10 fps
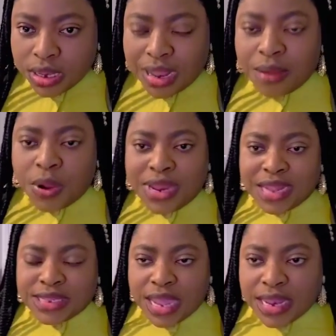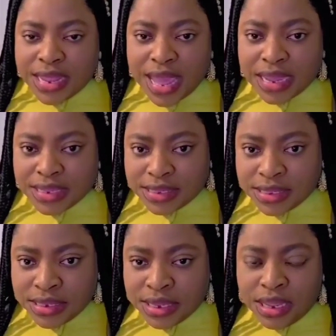That what they are saying there
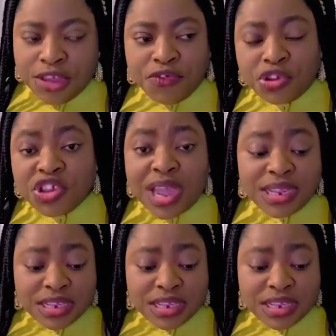is, if you check